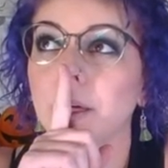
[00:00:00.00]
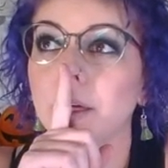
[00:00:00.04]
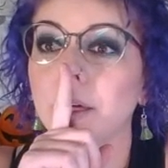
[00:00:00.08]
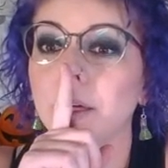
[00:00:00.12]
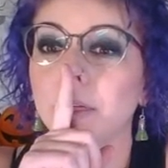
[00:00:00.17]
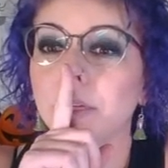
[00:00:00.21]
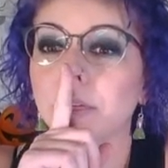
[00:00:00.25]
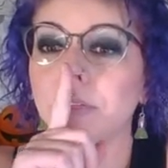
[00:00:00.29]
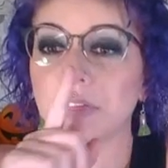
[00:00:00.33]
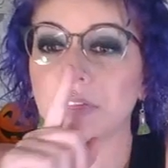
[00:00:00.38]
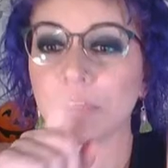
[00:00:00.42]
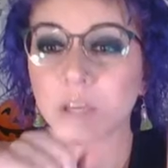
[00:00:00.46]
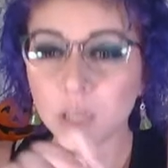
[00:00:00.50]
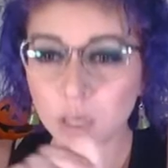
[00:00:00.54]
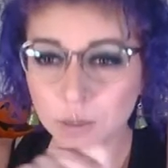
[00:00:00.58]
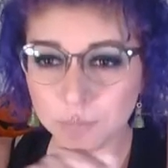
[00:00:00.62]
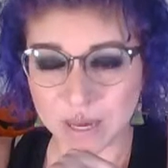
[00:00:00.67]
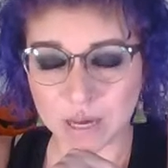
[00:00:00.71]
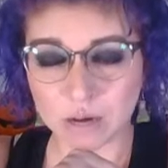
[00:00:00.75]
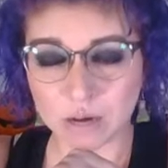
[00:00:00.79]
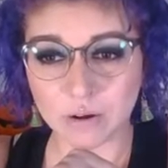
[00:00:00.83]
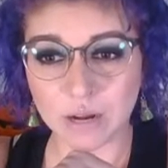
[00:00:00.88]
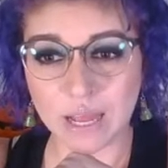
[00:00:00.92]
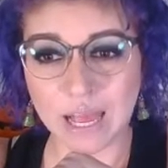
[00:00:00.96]
Think
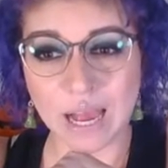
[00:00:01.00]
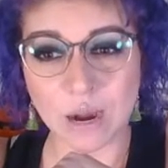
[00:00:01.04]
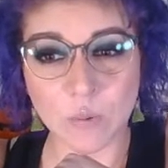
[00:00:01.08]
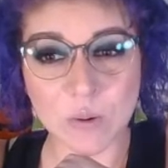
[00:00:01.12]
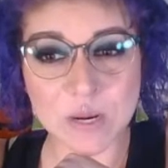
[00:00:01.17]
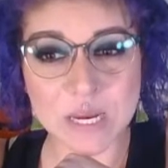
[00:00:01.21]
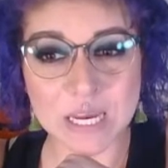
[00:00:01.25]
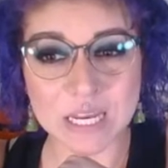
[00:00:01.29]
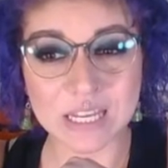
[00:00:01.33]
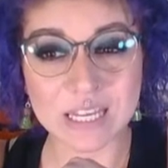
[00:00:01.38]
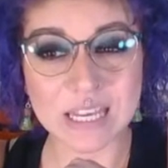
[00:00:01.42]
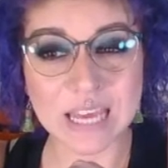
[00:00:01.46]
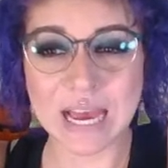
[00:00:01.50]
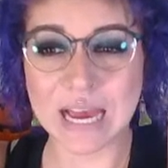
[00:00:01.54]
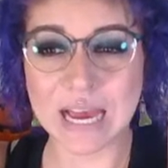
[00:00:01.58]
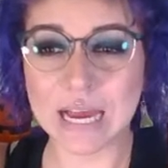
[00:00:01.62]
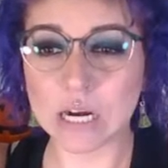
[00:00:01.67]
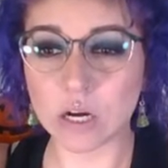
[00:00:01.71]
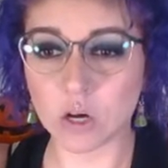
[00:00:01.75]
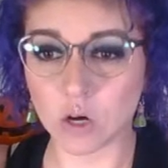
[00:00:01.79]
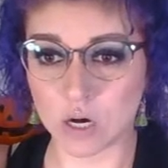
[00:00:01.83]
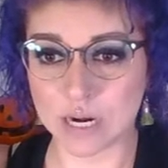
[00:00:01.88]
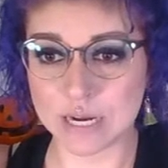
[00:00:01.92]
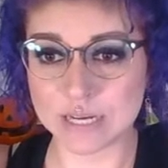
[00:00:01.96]
about how we can
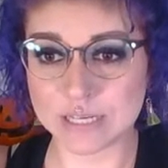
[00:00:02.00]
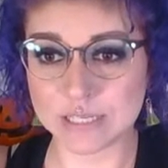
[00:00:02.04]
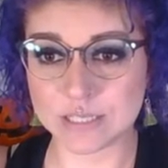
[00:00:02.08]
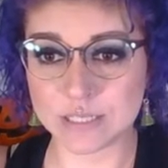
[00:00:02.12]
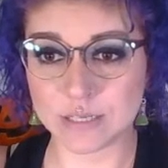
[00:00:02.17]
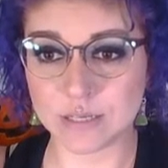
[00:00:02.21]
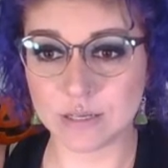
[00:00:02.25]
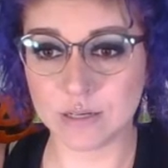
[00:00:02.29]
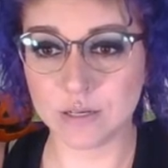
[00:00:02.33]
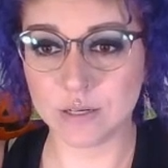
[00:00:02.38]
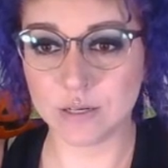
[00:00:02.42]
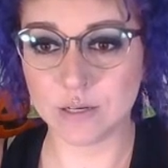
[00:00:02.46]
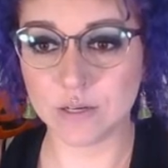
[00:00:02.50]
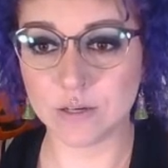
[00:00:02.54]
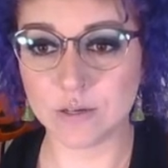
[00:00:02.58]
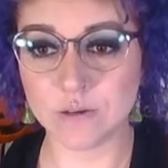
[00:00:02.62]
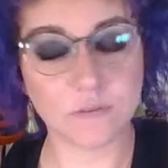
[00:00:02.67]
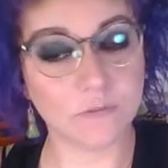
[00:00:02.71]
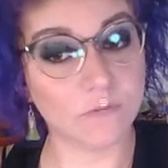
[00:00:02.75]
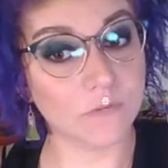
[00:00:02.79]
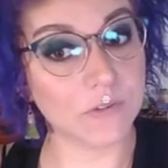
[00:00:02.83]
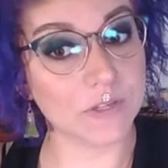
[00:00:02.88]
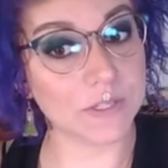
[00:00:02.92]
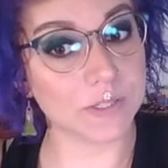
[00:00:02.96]
categorize
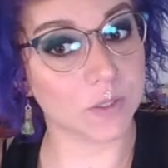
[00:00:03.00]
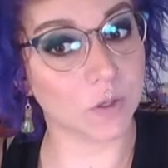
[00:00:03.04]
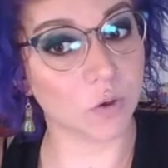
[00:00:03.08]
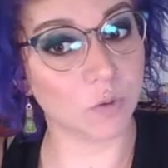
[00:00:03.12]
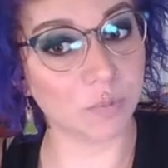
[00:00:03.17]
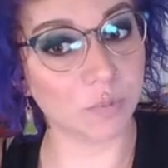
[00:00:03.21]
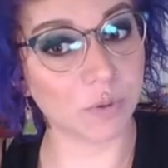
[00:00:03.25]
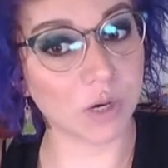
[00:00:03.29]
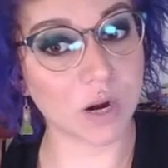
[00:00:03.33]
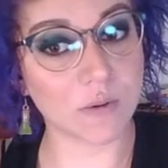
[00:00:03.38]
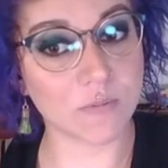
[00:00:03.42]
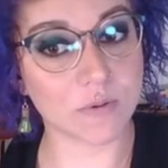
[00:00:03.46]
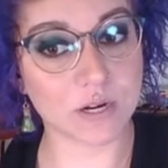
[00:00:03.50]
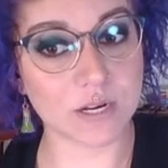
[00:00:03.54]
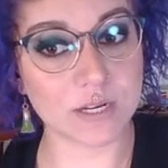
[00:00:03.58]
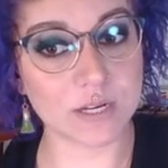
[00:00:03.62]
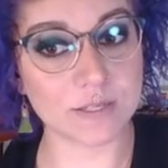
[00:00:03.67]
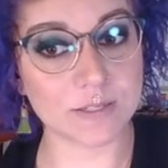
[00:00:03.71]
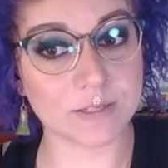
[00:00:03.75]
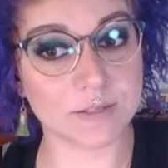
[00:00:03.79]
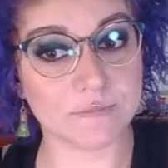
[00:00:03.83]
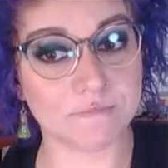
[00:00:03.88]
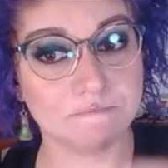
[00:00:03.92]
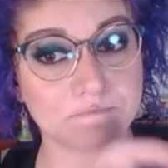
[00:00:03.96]
physical
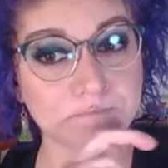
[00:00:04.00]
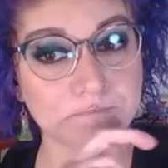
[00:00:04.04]
properties.